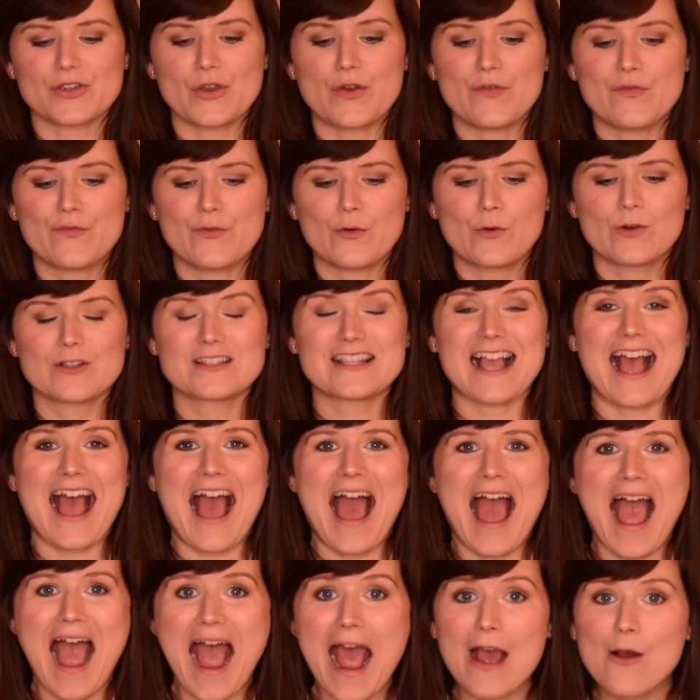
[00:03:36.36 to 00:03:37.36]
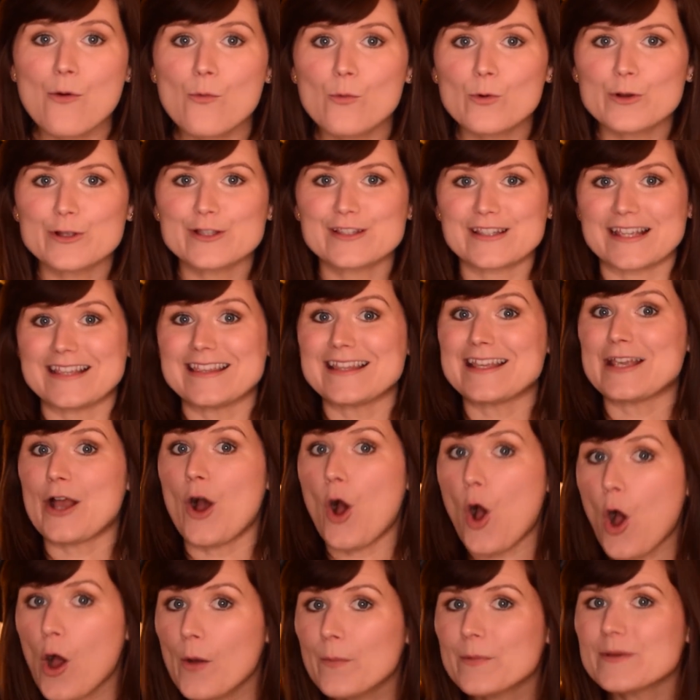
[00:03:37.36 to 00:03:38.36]
a force outwards in the
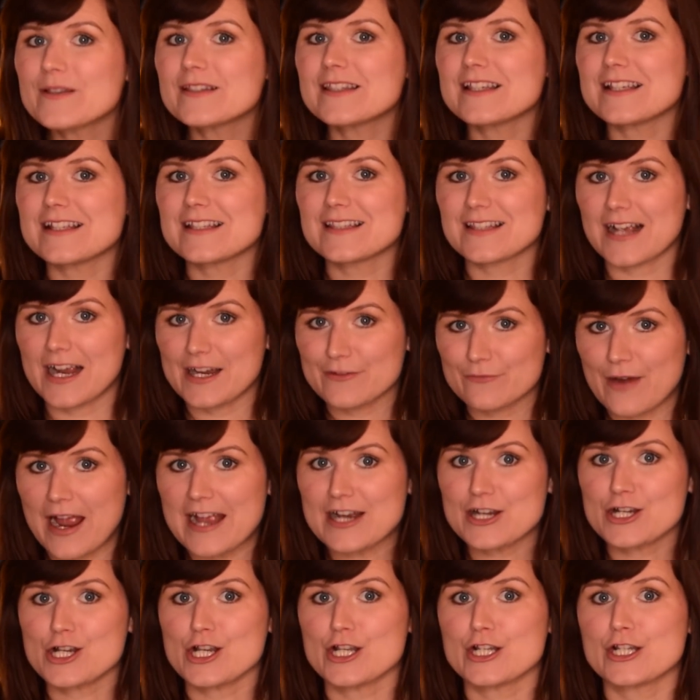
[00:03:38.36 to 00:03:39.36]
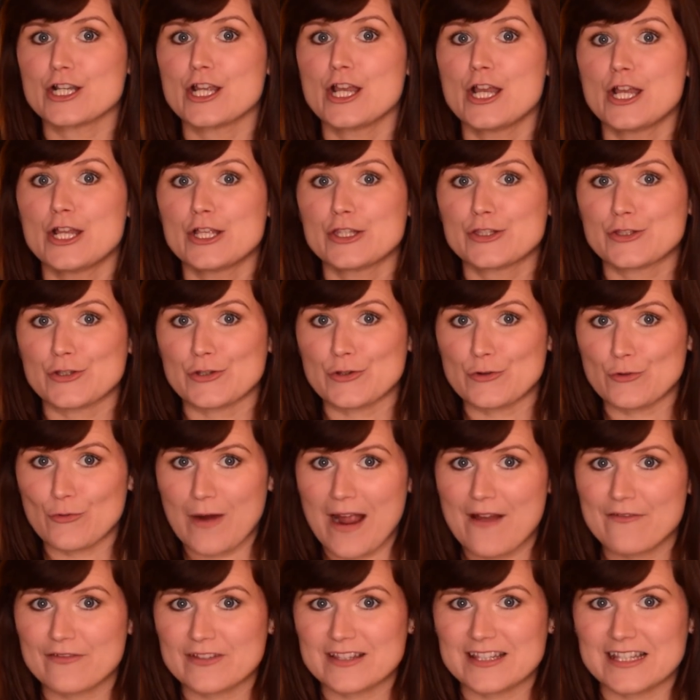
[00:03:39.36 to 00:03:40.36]
opposite direction to
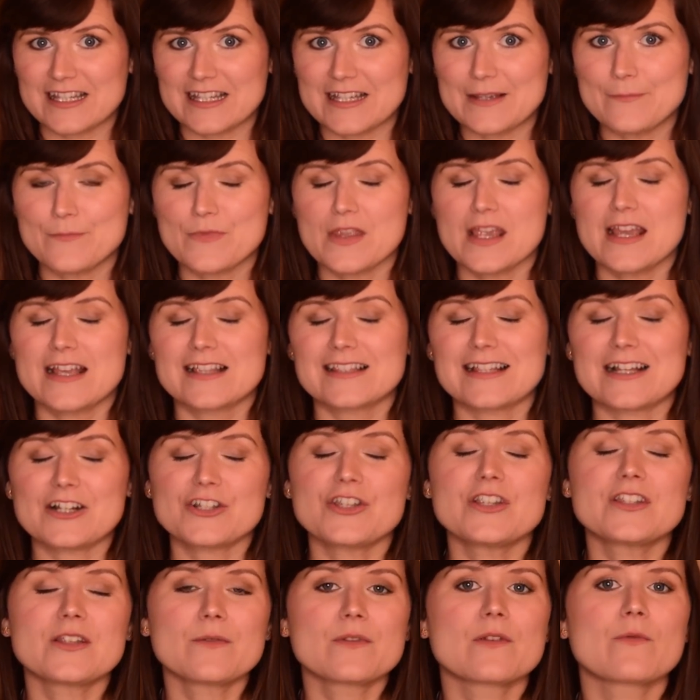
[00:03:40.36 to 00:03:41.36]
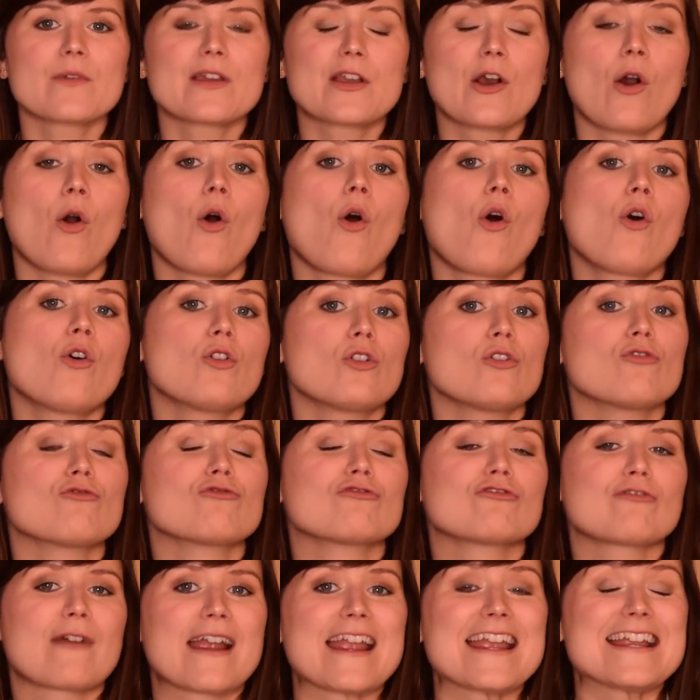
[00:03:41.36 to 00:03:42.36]
gravity. It's actually something we call
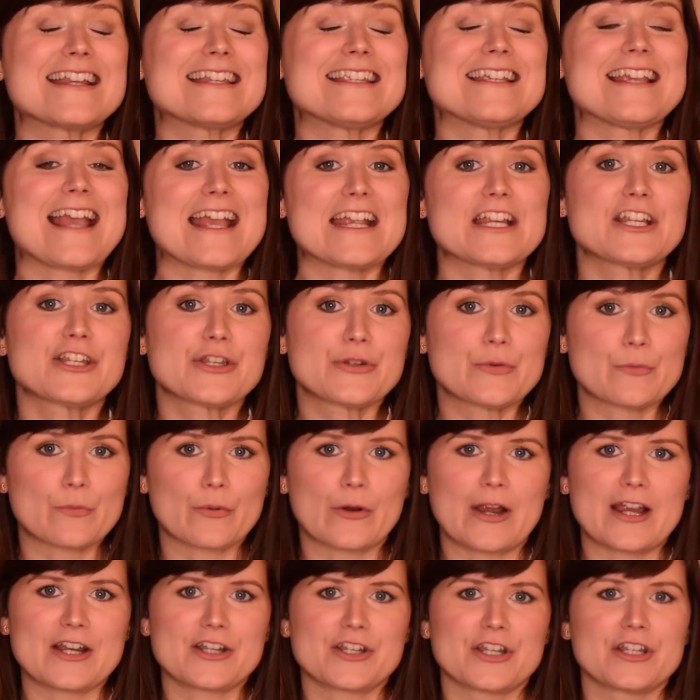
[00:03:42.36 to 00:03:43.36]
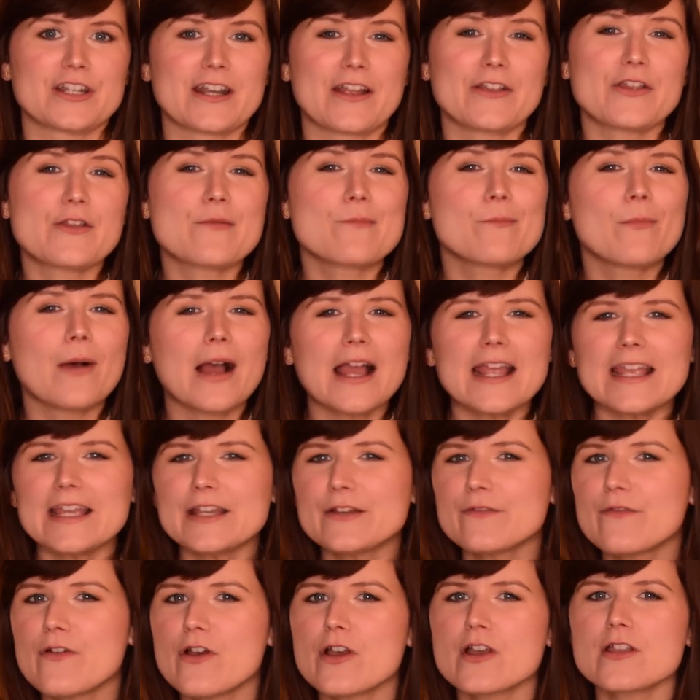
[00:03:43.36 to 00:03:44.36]
radiation pressure. Now you might
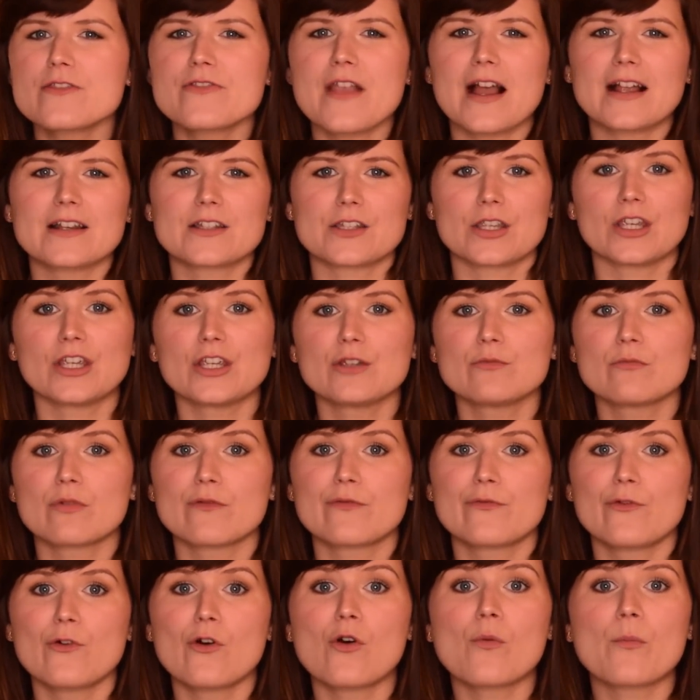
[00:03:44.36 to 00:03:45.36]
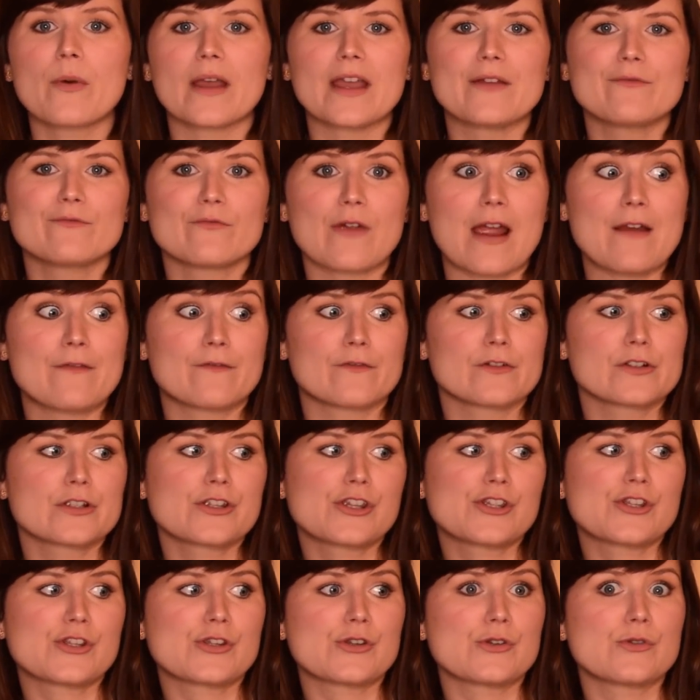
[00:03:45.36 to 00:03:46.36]
have heard that term before, but in
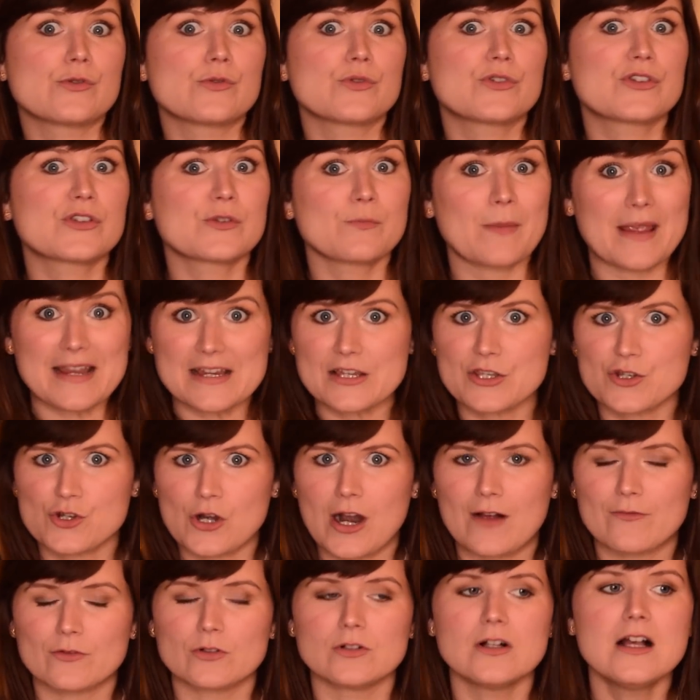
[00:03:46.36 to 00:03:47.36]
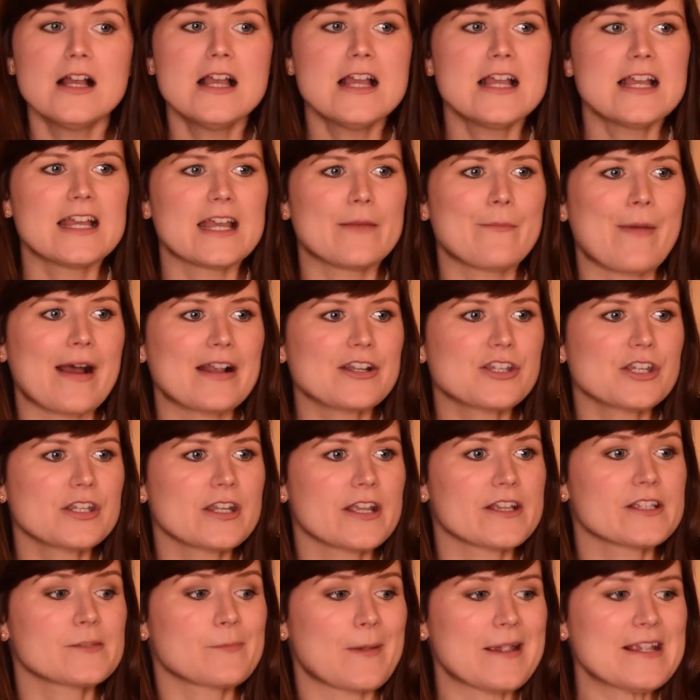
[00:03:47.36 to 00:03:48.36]
reference to space travel. Imagine
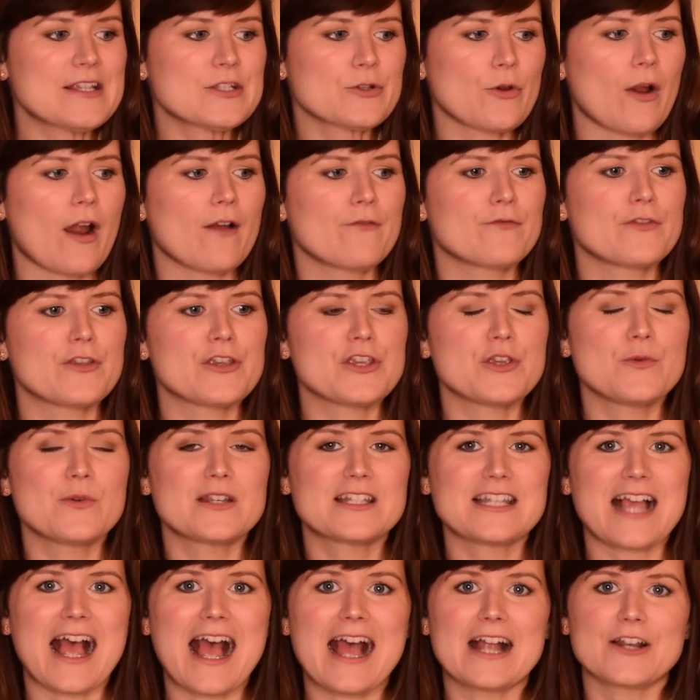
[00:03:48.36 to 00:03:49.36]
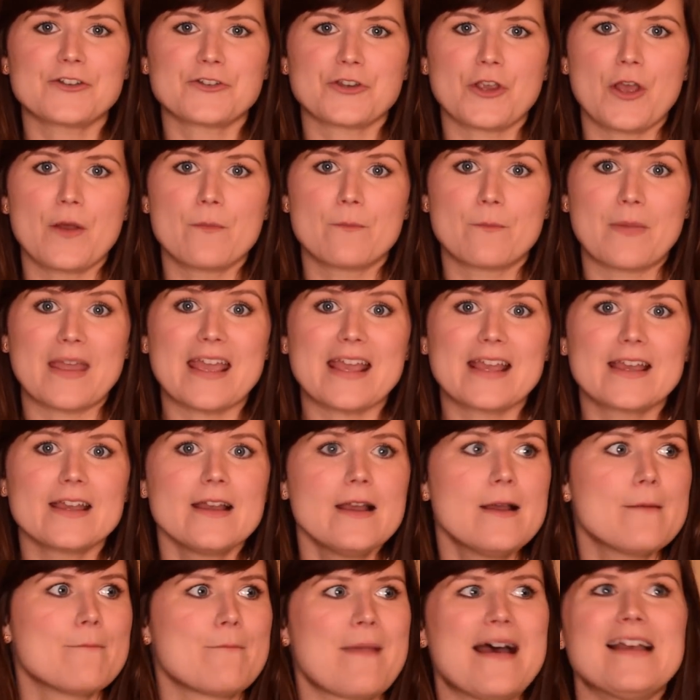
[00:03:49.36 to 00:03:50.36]
a spacecraft that you attach a big
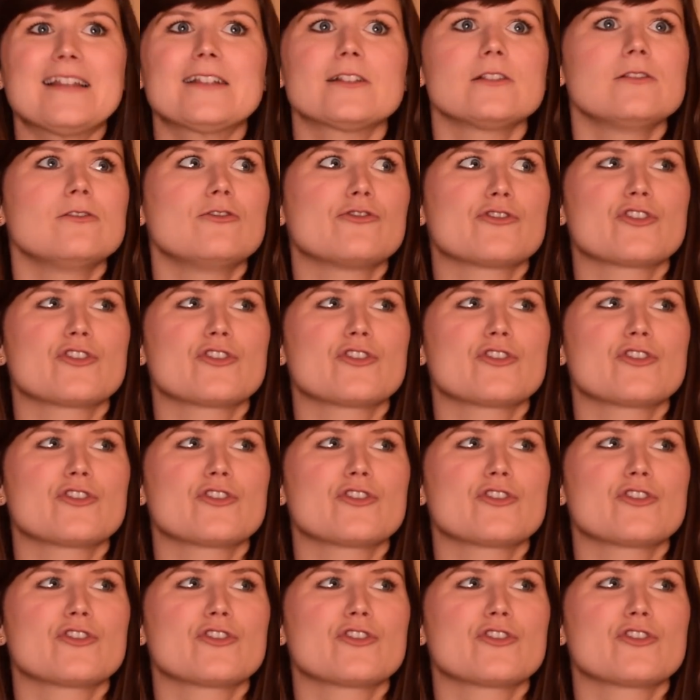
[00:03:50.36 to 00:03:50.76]
metal